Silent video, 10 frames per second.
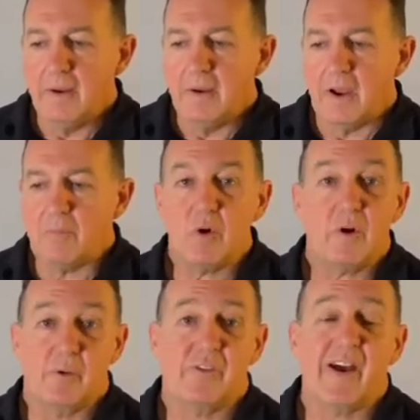And what
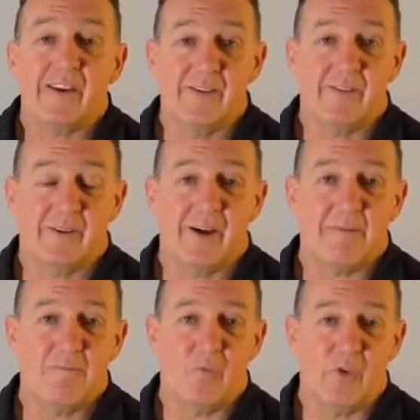I would say is,
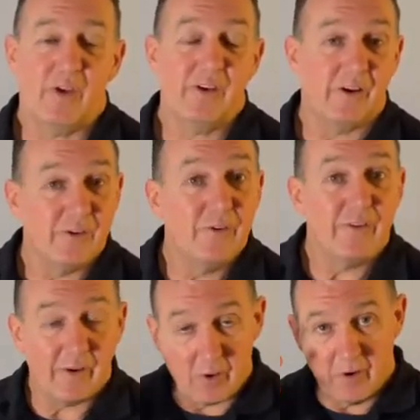
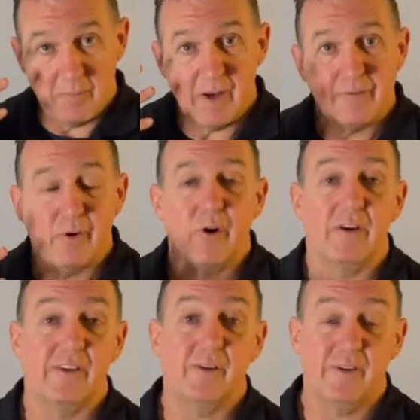using the kind of metaphor
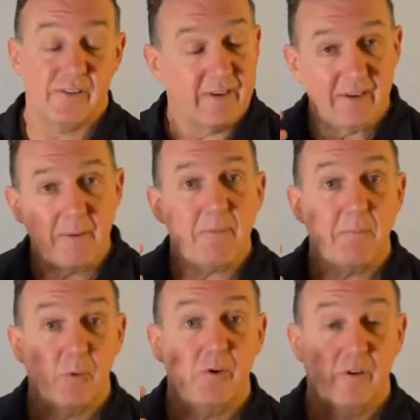idea is get
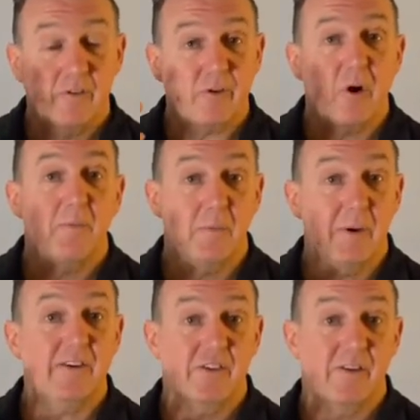people to describe the
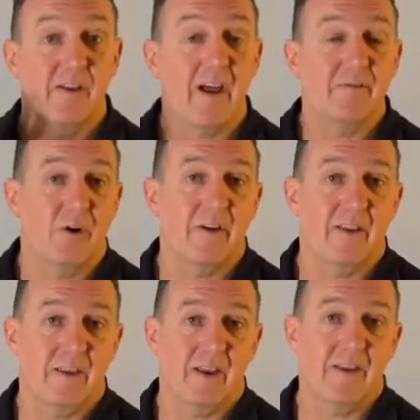picture that they've got
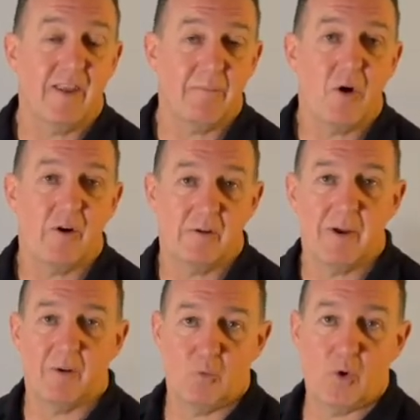in their mind
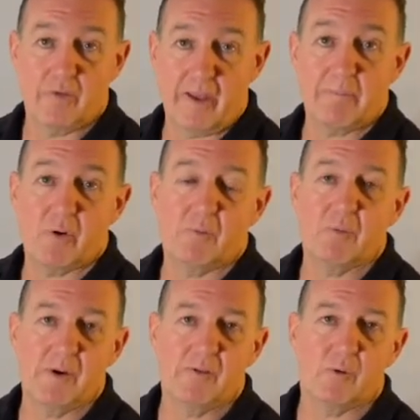about what that
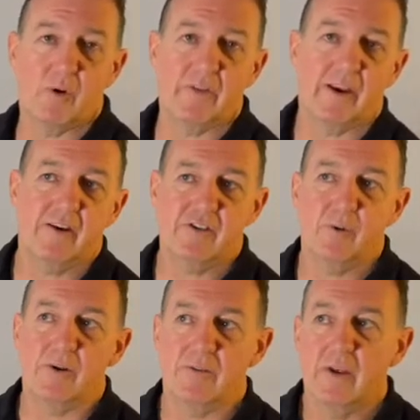problem is or what that
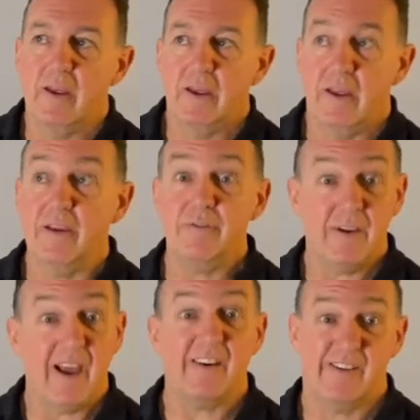issue is. If
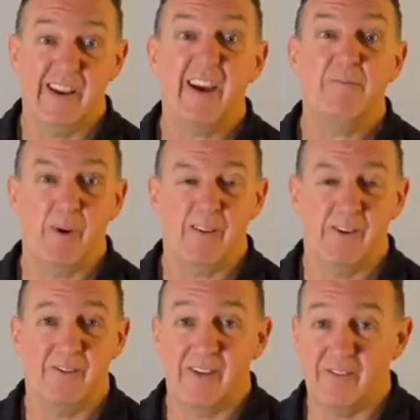you actually have
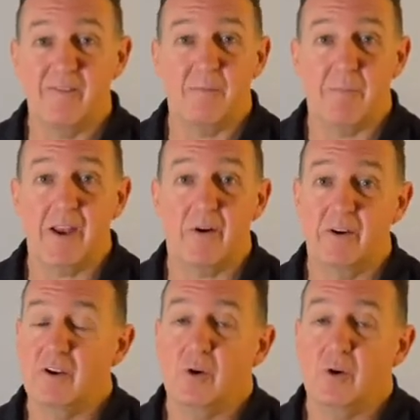pictures, that's even better, and you